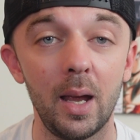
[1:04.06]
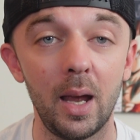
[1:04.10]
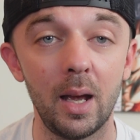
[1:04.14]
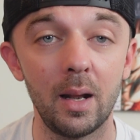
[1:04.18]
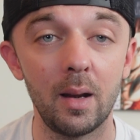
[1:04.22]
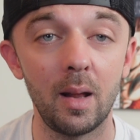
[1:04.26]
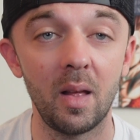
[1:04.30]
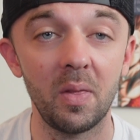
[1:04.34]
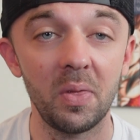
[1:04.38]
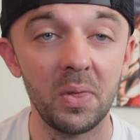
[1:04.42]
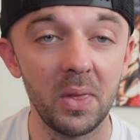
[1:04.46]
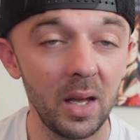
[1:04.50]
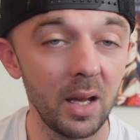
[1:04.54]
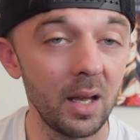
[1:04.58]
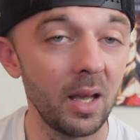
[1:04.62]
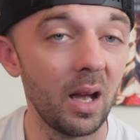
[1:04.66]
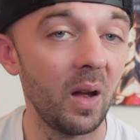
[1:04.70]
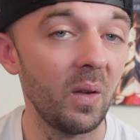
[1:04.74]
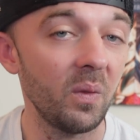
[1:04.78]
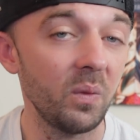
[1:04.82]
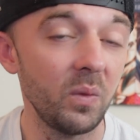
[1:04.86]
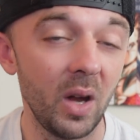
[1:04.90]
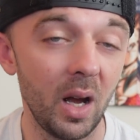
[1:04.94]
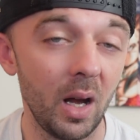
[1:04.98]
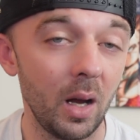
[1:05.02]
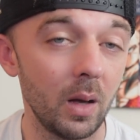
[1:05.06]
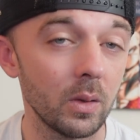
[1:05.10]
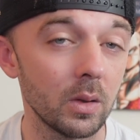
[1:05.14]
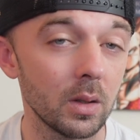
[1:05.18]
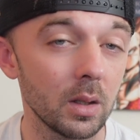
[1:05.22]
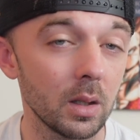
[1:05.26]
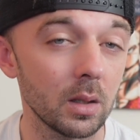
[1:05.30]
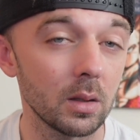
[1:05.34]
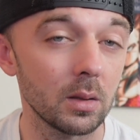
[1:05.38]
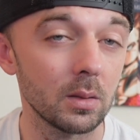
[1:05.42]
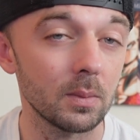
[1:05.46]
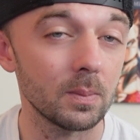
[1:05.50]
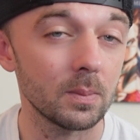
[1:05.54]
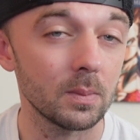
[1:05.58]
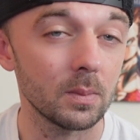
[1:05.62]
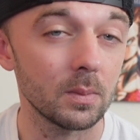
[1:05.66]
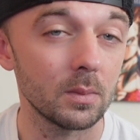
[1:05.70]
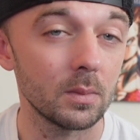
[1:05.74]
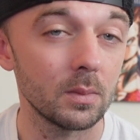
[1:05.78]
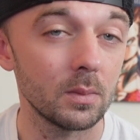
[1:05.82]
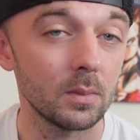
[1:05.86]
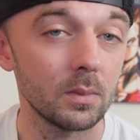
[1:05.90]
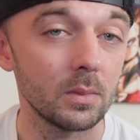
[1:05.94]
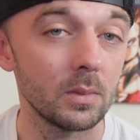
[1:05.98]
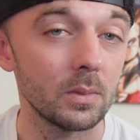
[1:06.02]
and I think I found it.
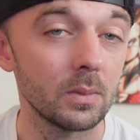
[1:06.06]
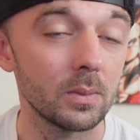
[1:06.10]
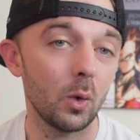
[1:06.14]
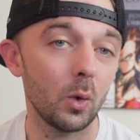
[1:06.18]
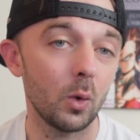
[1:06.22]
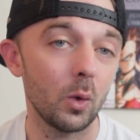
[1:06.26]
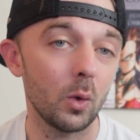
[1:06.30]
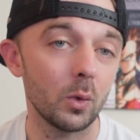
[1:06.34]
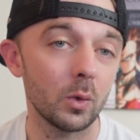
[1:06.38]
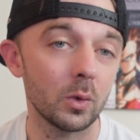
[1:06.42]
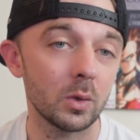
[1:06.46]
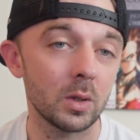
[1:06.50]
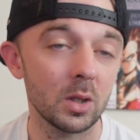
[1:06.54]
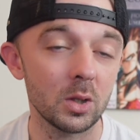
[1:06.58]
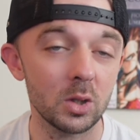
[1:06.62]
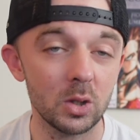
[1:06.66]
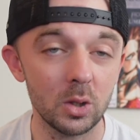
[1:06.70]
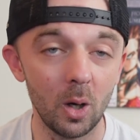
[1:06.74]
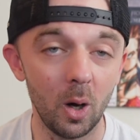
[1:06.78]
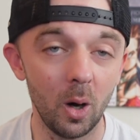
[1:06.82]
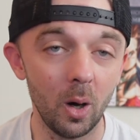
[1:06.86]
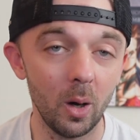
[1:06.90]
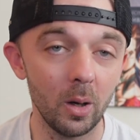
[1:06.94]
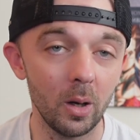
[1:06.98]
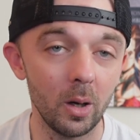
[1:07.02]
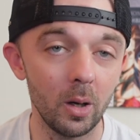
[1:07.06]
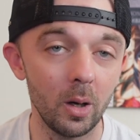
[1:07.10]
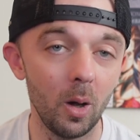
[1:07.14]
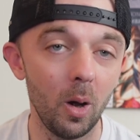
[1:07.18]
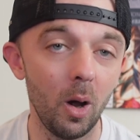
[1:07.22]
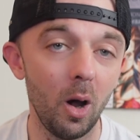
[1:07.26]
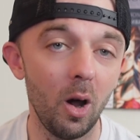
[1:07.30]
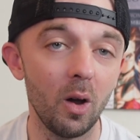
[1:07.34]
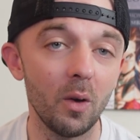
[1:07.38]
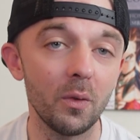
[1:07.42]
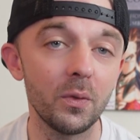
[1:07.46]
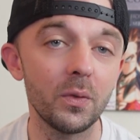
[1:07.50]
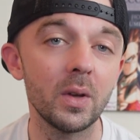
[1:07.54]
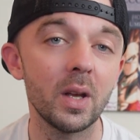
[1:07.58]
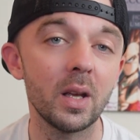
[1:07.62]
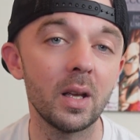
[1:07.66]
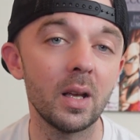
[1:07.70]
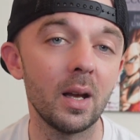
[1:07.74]
To start it off,